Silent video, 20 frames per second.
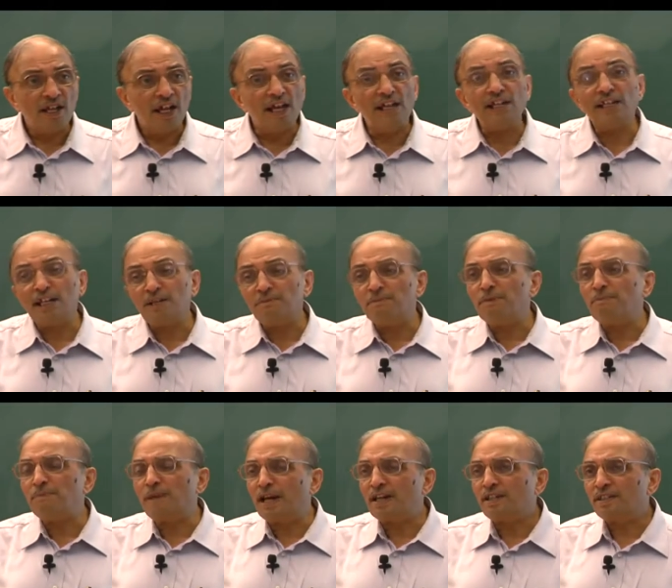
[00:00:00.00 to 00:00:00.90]
and can be
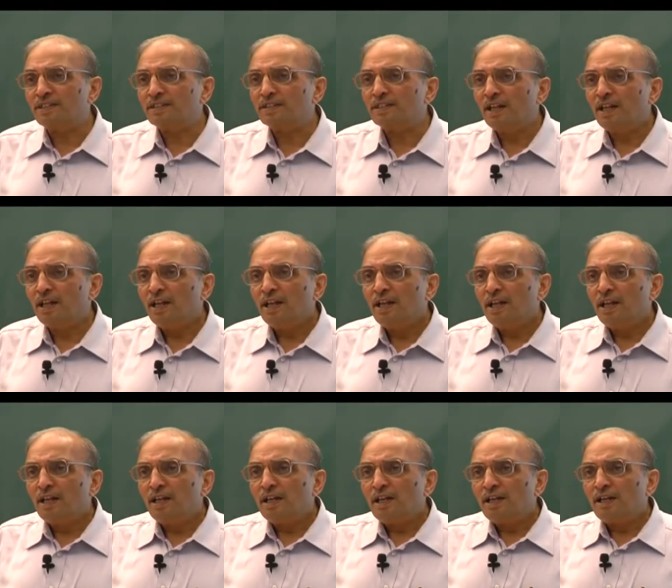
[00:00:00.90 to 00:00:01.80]
practiced.
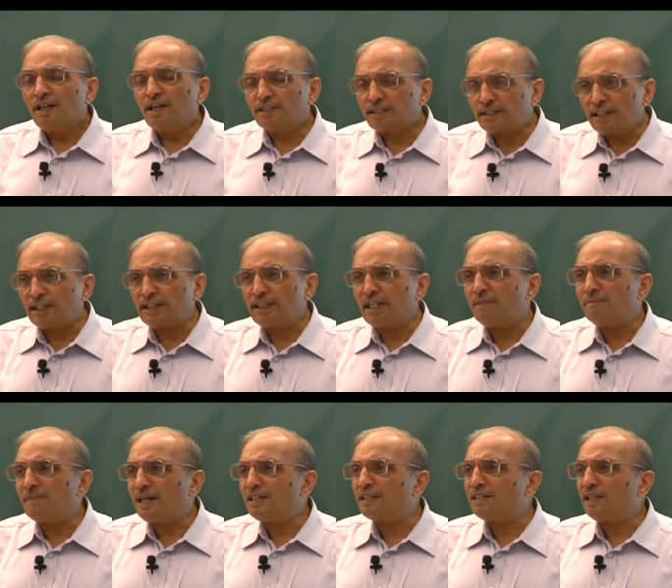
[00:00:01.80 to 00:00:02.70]
Restricting
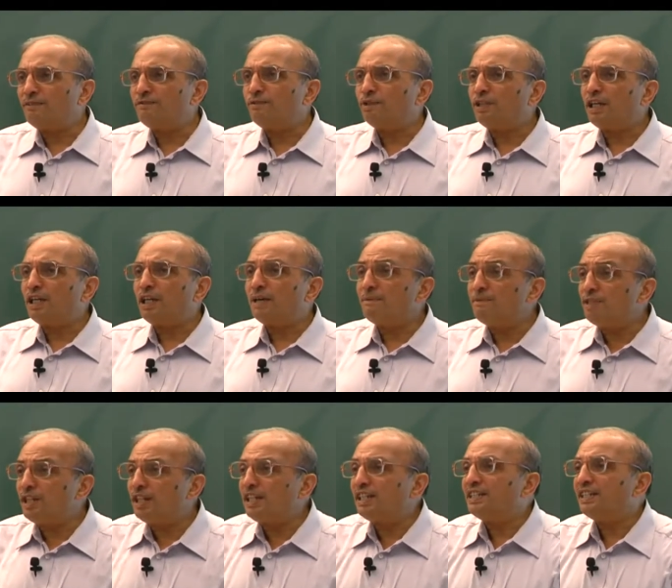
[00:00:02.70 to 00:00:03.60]
myself to the
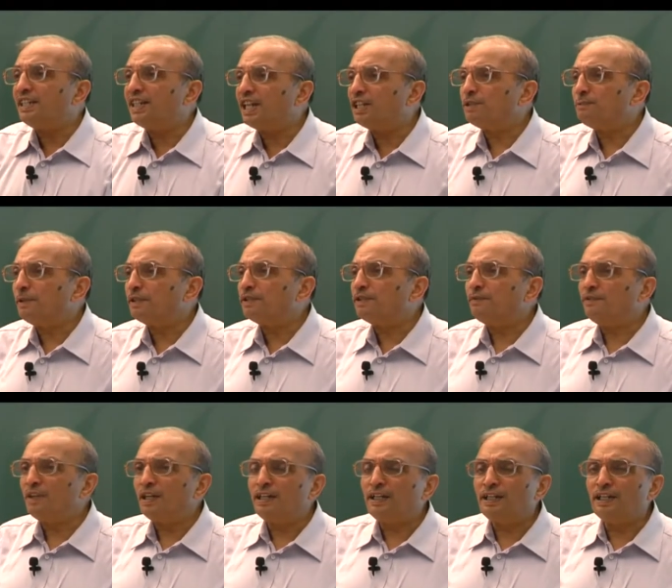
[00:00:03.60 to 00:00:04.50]
communication aspects of
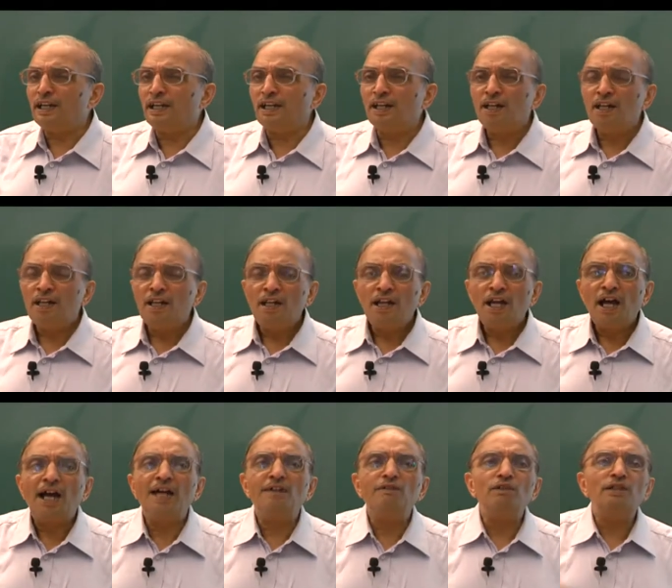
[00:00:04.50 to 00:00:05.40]
a leader,
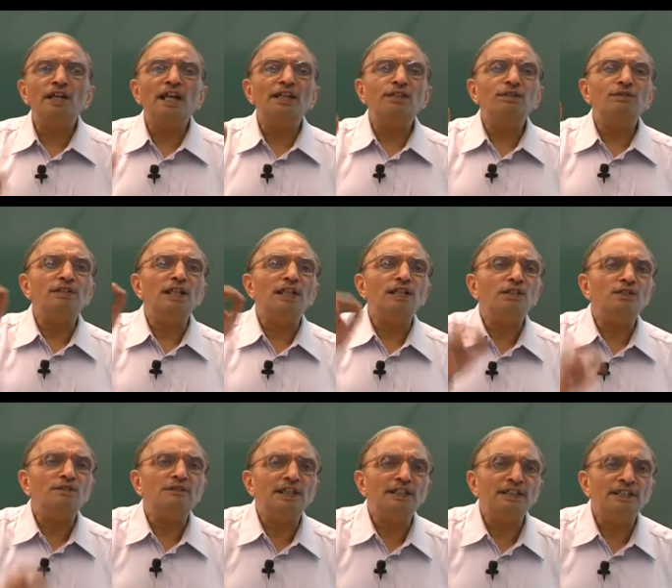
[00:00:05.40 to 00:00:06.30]
I would like to tell you
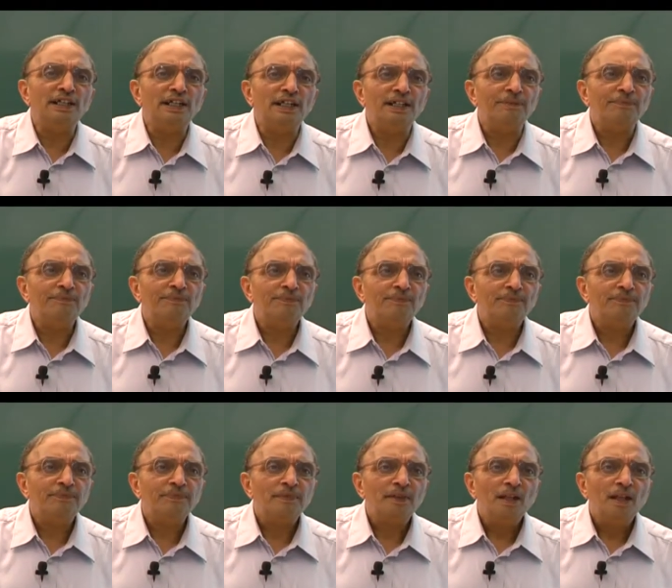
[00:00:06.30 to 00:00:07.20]
one thing.
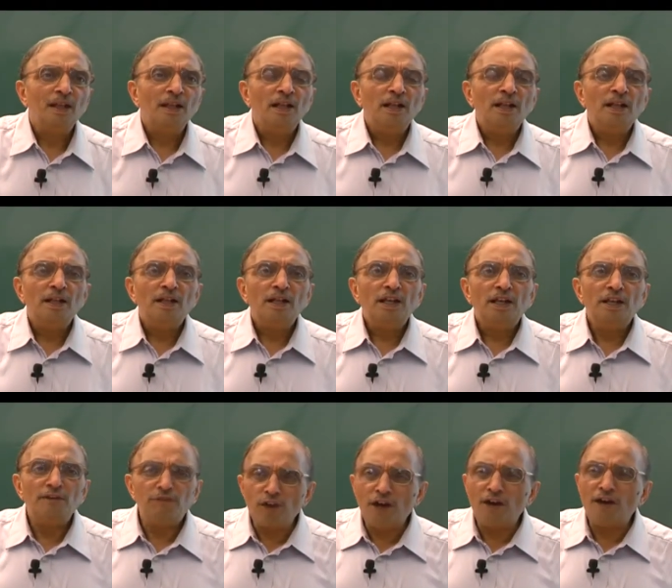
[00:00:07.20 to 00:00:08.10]

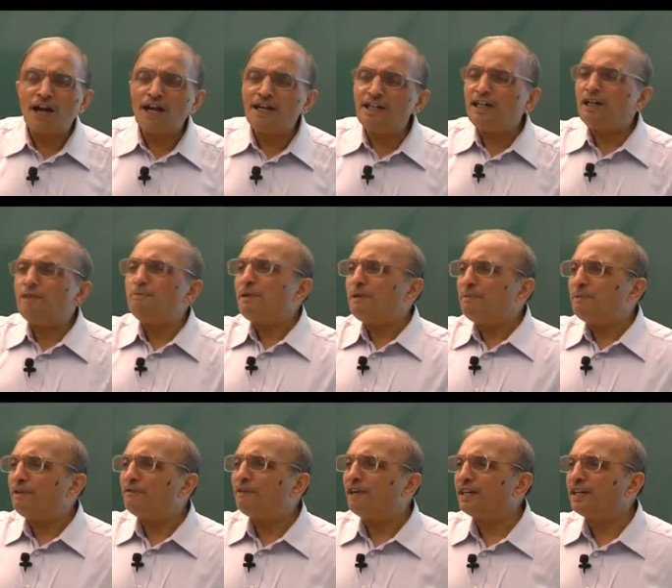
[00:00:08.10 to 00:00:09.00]
If you have 100
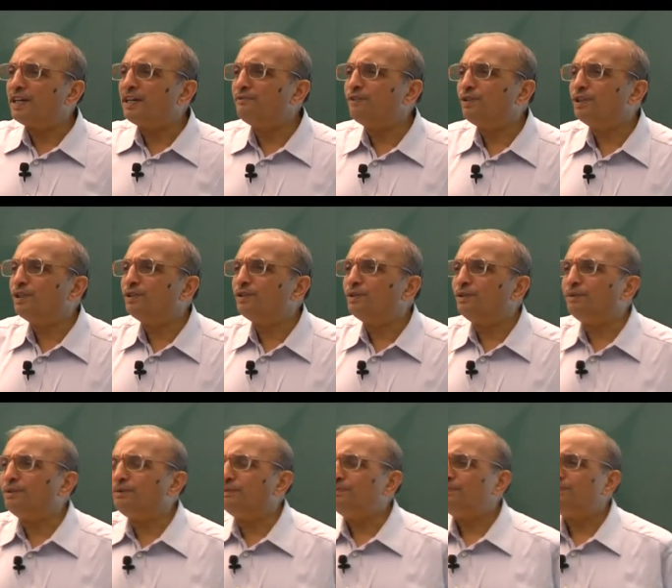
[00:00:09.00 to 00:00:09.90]
people working for
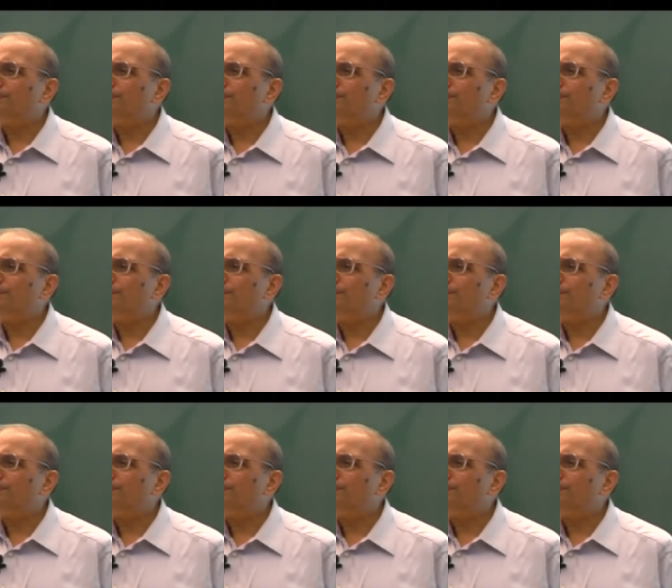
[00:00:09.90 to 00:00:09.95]
you,